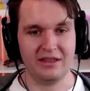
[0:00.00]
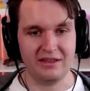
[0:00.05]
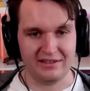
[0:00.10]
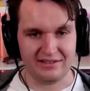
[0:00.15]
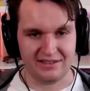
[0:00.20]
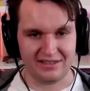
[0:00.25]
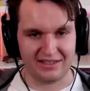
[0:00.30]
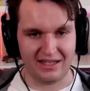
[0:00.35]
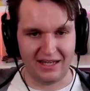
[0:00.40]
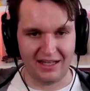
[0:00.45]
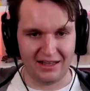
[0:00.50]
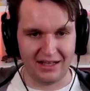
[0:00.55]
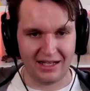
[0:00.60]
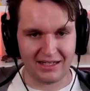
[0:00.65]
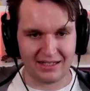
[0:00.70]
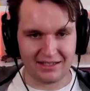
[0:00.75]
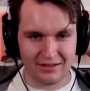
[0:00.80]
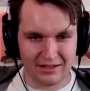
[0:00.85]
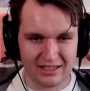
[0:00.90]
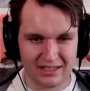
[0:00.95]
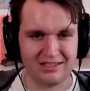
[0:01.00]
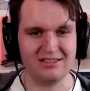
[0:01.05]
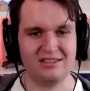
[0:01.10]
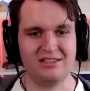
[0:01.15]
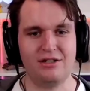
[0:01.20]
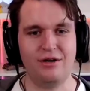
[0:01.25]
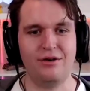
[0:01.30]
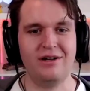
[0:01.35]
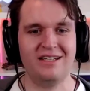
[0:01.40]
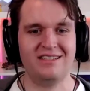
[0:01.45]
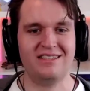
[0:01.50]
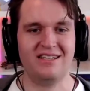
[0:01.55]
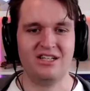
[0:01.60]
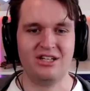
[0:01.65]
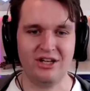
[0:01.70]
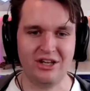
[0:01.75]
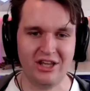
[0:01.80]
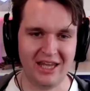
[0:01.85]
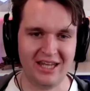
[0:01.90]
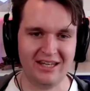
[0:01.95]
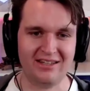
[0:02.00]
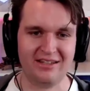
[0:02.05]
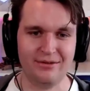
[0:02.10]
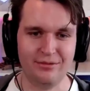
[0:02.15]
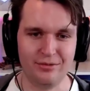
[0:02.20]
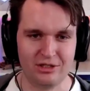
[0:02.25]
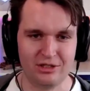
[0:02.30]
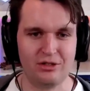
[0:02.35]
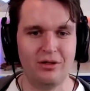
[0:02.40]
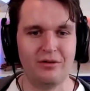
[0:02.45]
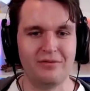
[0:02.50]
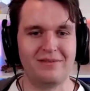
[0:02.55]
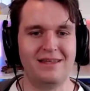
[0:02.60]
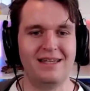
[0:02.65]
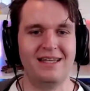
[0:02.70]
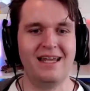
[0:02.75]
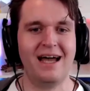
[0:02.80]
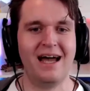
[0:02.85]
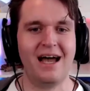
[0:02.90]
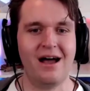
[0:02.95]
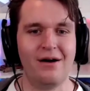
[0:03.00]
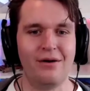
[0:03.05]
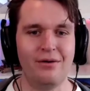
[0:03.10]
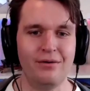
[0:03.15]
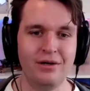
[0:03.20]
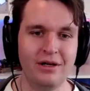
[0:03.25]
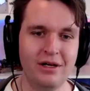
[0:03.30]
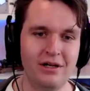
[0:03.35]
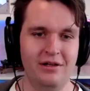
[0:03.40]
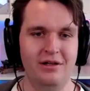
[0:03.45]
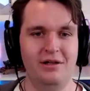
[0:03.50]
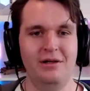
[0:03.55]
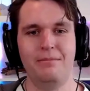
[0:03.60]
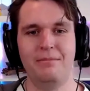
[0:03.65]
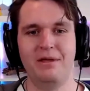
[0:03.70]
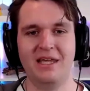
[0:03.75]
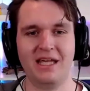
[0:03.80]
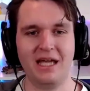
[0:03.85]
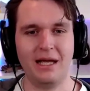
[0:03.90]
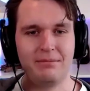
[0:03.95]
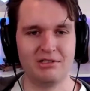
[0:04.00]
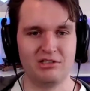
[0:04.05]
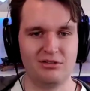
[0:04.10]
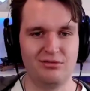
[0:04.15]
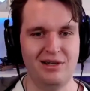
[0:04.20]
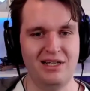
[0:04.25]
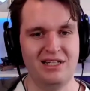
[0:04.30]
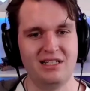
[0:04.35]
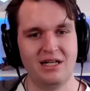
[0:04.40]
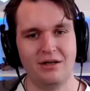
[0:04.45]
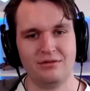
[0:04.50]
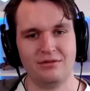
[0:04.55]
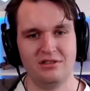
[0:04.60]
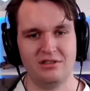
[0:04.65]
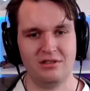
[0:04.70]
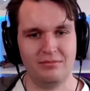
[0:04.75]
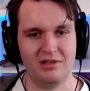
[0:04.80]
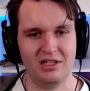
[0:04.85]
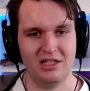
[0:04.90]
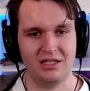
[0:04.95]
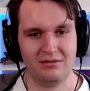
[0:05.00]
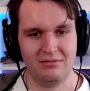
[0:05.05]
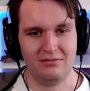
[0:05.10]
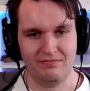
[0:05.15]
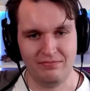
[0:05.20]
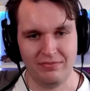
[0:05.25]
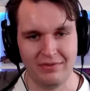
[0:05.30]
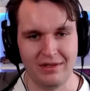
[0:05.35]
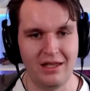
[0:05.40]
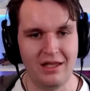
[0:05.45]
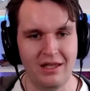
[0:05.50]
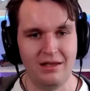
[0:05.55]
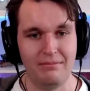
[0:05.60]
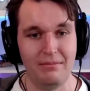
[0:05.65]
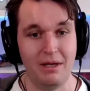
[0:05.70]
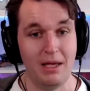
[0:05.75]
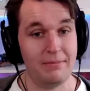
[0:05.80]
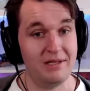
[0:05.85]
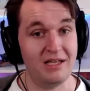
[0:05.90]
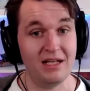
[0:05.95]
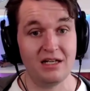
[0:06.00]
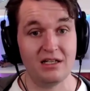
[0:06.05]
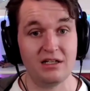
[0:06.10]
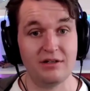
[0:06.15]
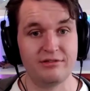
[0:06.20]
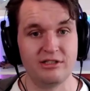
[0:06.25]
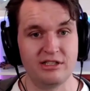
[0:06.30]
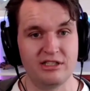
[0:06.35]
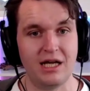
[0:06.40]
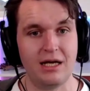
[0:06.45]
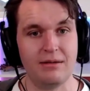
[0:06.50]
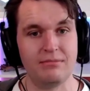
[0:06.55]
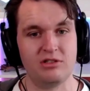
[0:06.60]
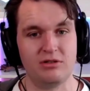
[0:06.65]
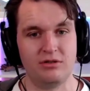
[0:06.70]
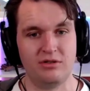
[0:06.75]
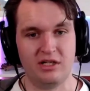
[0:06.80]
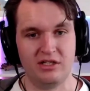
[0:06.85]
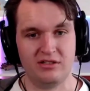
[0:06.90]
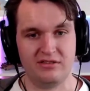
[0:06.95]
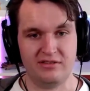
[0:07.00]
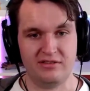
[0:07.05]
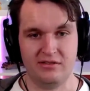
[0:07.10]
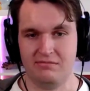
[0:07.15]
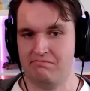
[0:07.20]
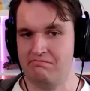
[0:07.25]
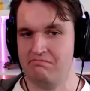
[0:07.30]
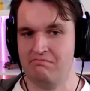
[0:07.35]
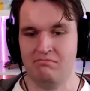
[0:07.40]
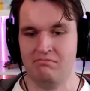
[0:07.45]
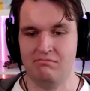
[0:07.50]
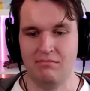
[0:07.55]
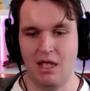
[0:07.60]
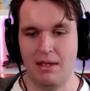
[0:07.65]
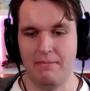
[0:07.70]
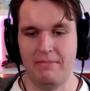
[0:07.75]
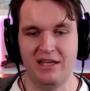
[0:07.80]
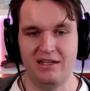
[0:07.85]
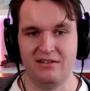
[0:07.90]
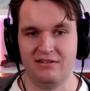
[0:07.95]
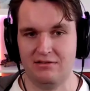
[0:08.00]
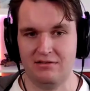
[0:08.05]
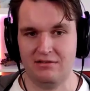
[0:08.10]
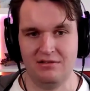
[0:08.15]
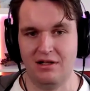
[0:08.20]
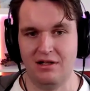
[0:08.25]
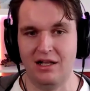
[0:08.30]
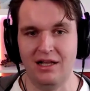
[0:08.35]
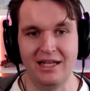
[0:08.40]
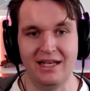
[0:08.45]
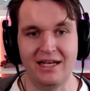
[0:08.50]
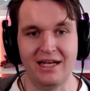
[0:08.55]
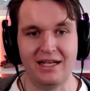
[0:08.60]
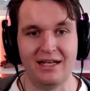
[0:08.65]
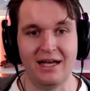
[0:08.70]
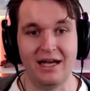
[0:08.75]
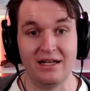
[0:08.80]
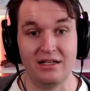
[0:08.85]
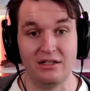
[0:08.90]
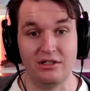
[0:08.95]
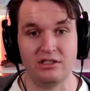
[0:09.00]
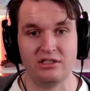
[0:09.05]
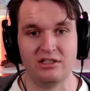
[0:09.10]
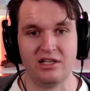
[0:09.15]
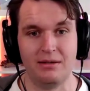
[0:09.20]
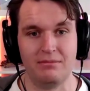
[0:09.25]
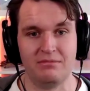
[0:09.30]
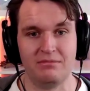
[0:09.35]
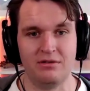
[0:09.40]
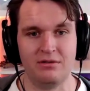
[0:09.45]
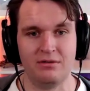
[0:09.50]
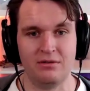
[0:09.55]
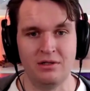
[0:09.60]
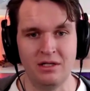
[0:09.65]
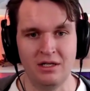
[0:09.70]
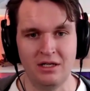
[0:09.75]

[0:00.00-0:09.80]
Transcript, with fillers: This is a like serious issue. You need result now. Being able to reach out to someone, maybe in a different time zone, because maybe it's late at night in your time zone.